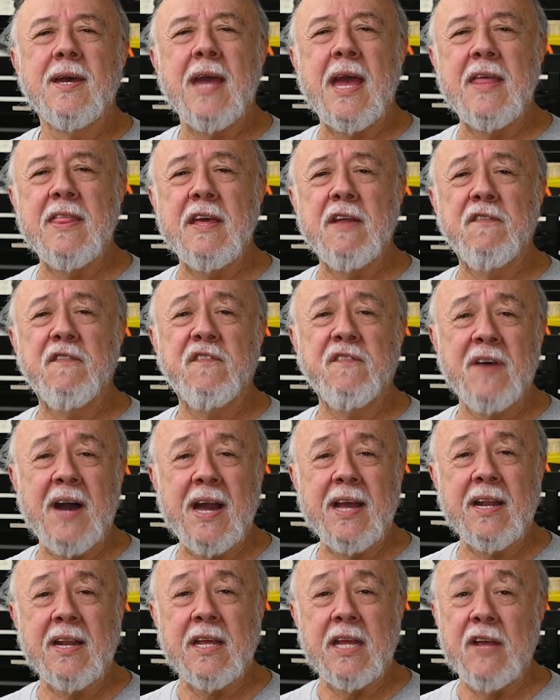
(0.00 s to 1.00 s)
And then
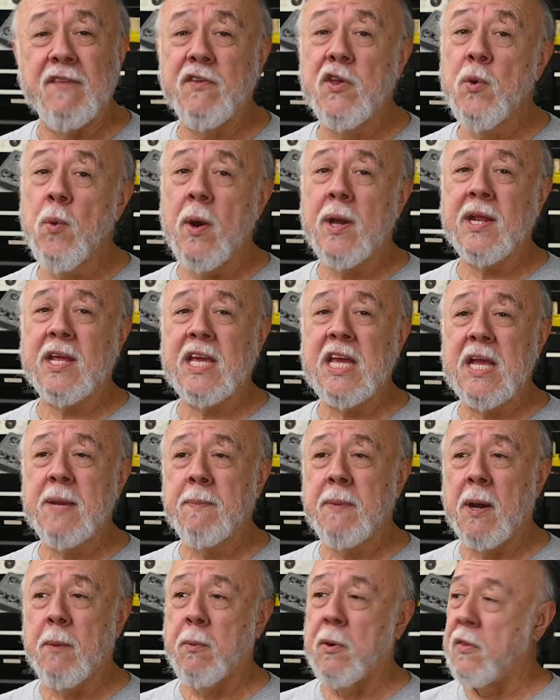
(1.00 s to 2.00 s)
finally, if you want to
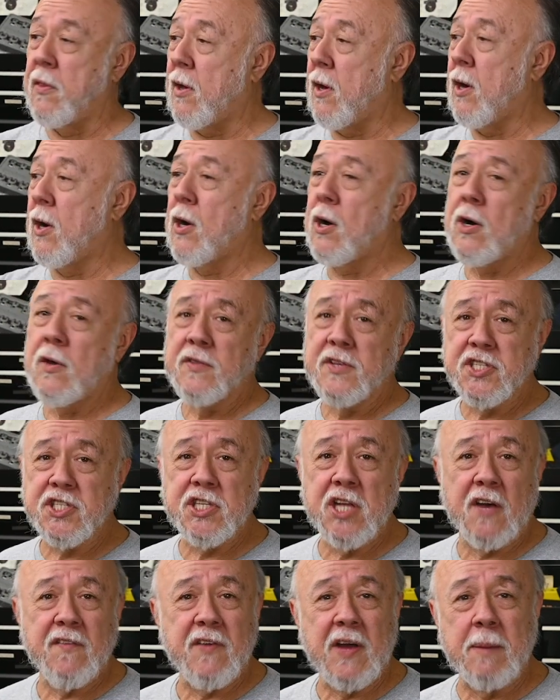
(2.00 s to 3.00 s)
keep up with all the
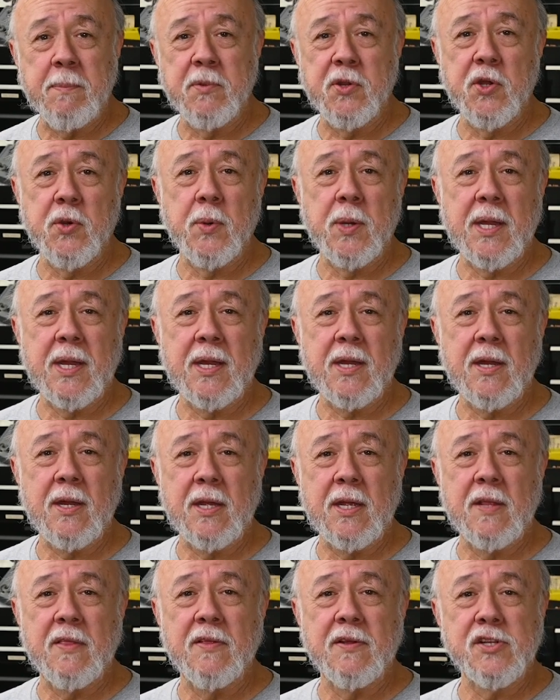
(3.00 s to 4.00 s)
stuff I'm doing
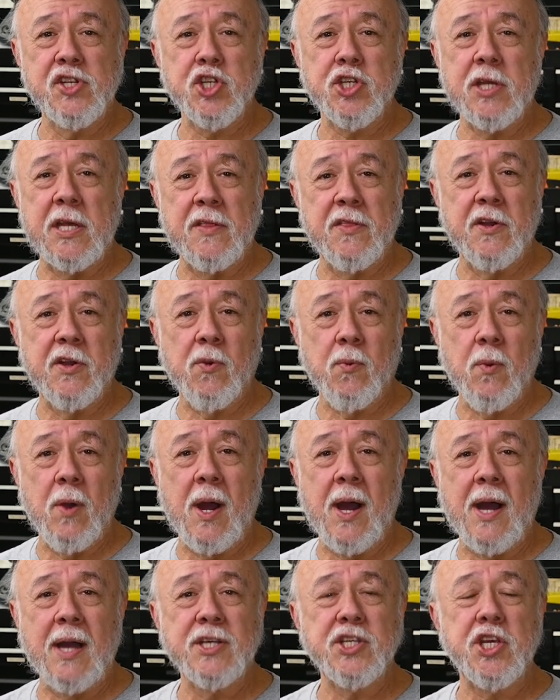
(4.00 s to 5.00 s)
in the
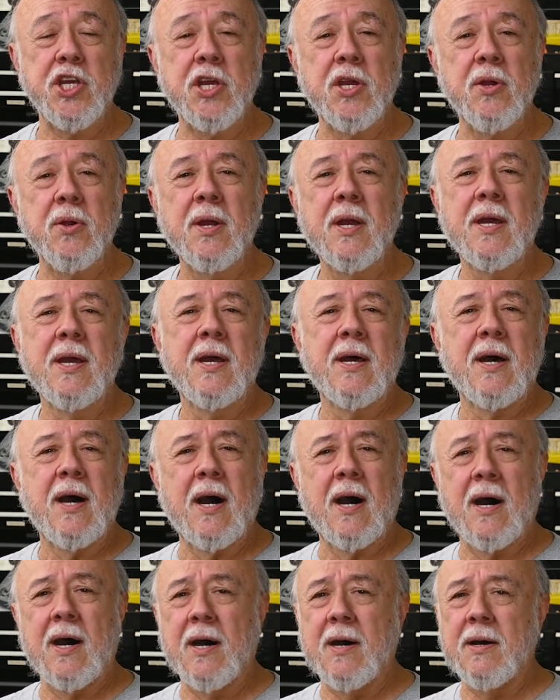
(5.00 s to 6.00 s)
garage here,
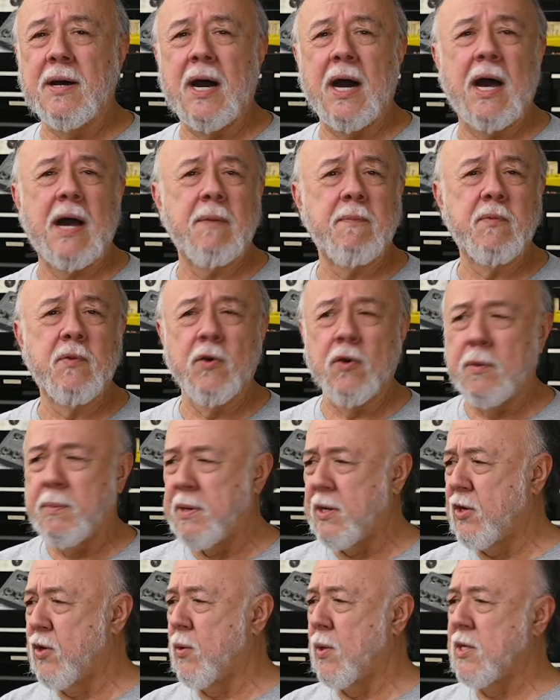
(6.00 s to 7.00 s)
I'm going to
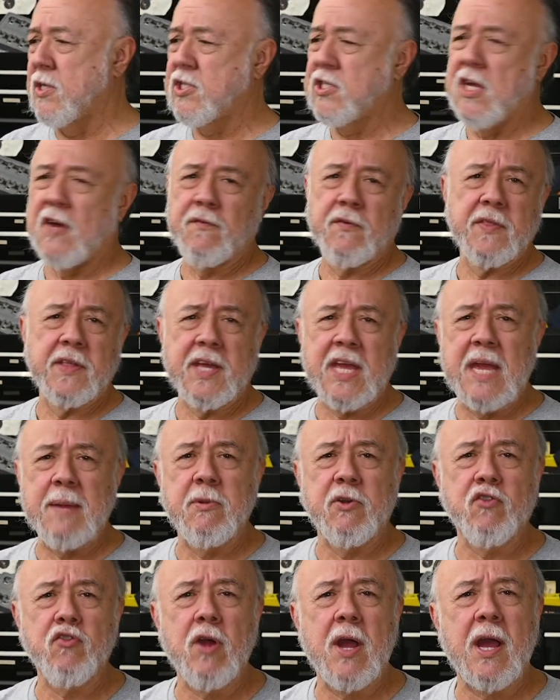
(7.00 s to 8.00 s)
be doing stuff with the
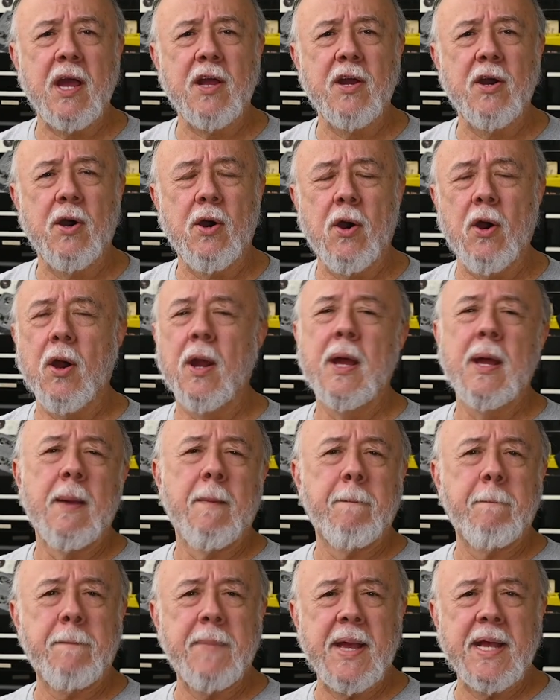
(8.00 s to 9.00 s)
Cayman track car,
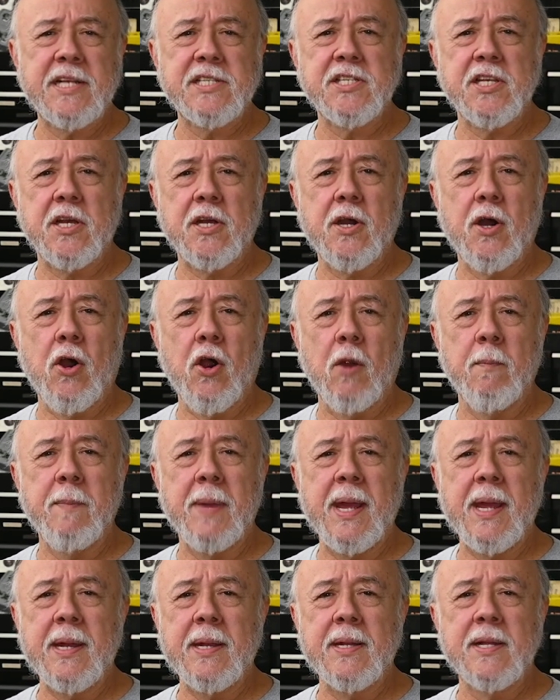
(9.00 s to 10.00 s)
basic car
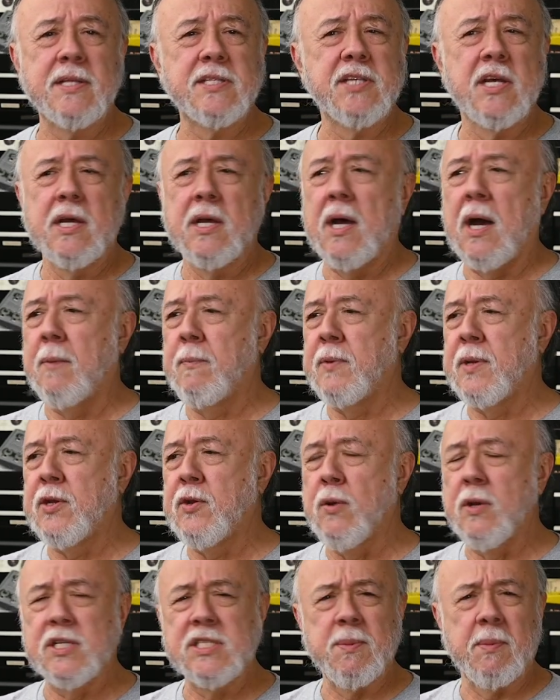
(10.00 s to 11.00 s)
maintenance. I'll be
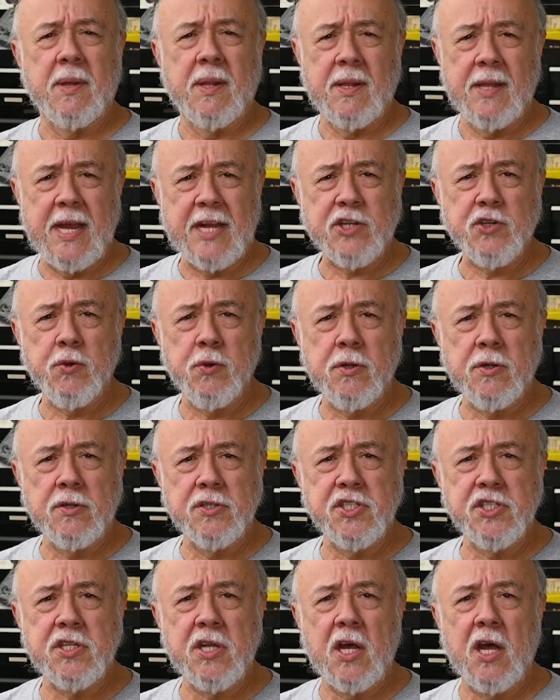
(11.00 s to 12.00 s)
doing some electrical
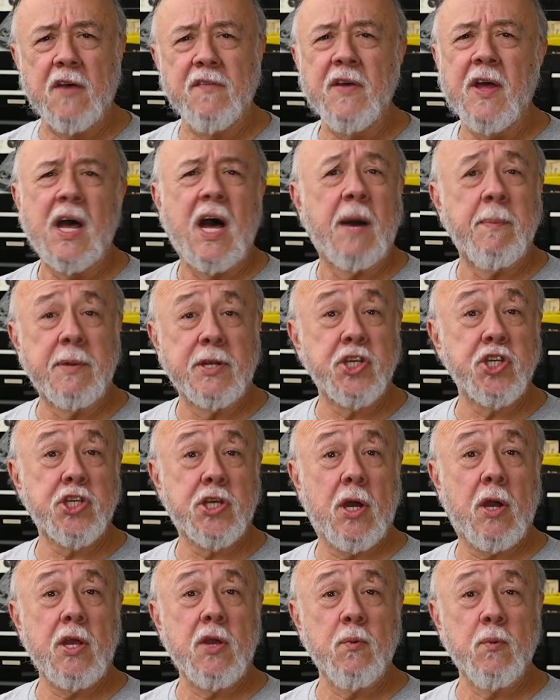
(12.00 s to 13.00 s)
stuff. I'm going to
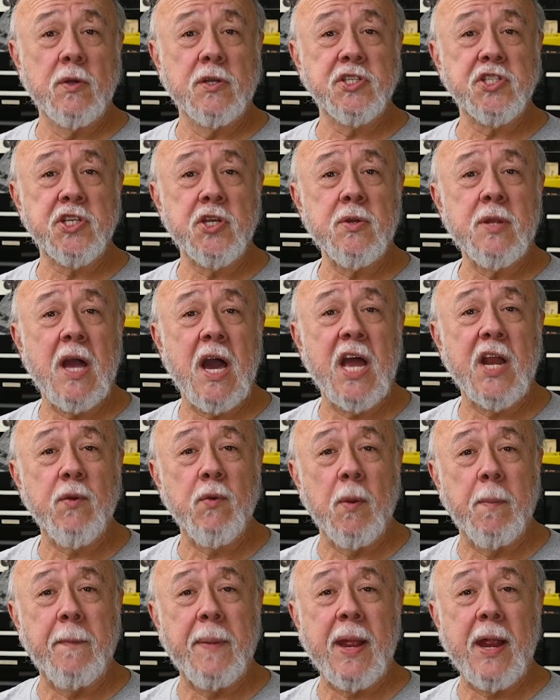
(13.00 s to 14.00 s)
show you real soon how to
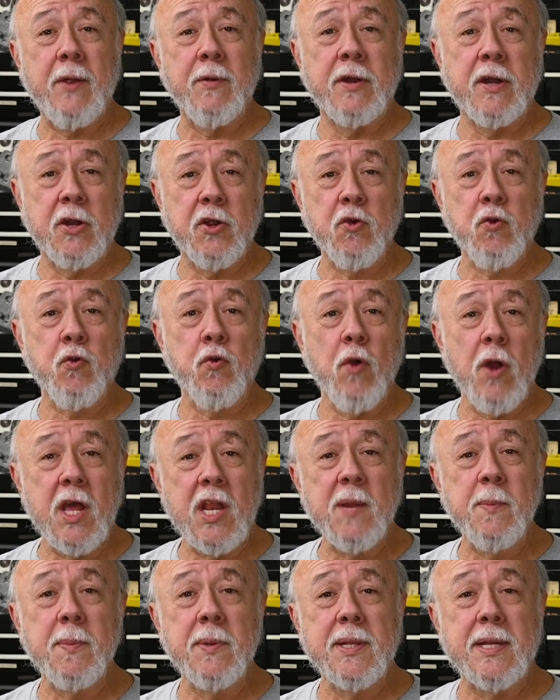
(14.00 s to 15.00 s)
repair an
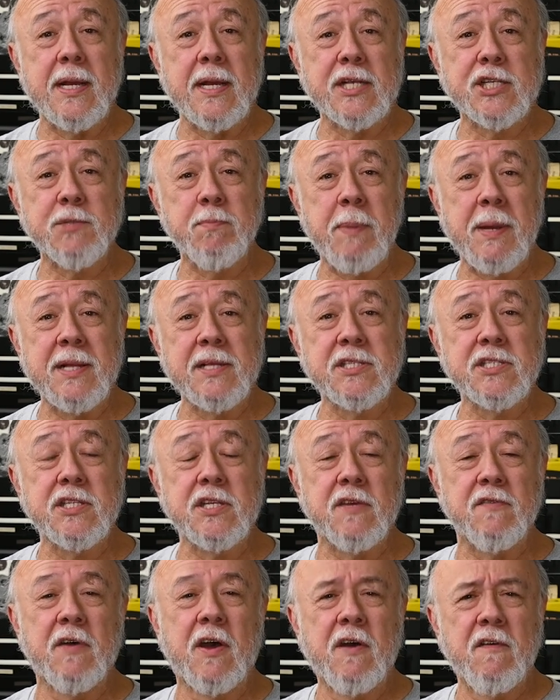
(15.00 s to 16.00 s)
incredibly
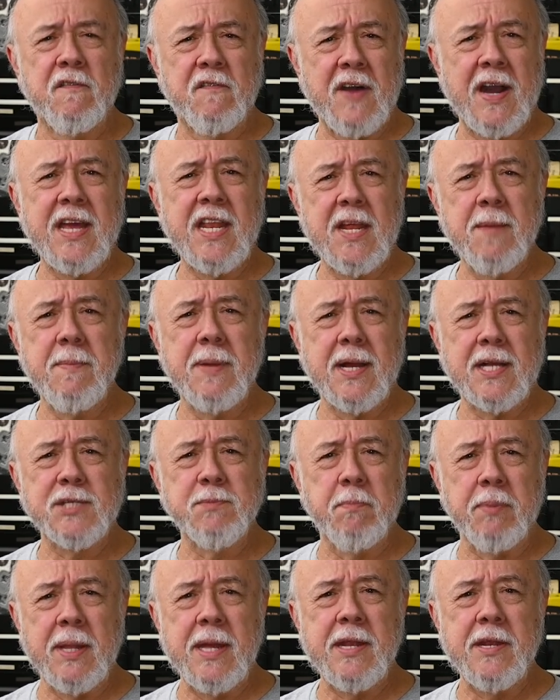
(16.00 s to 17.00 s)
expensive Vitamix
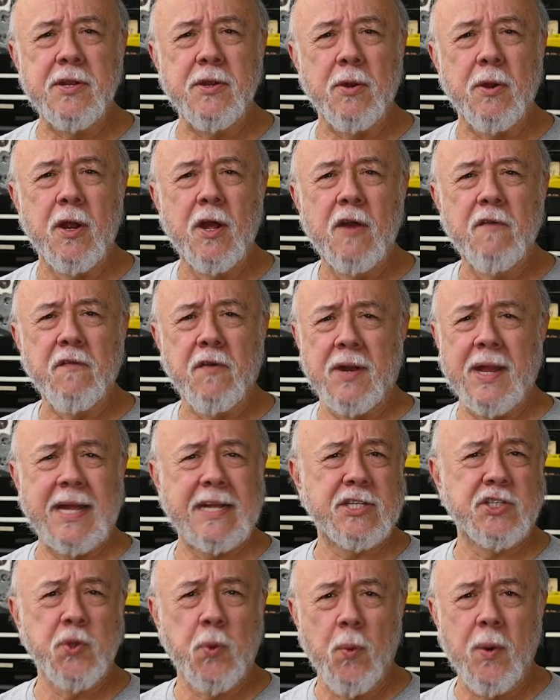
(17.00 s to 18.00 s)
blender for
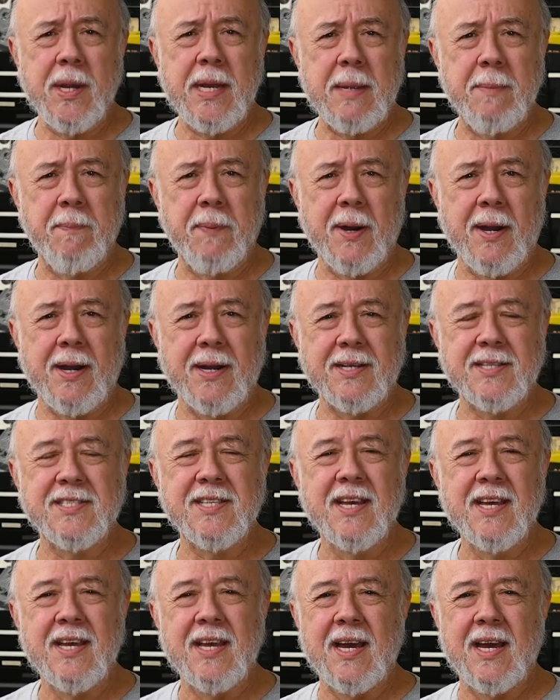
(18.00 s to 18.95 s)
like 20 bucks.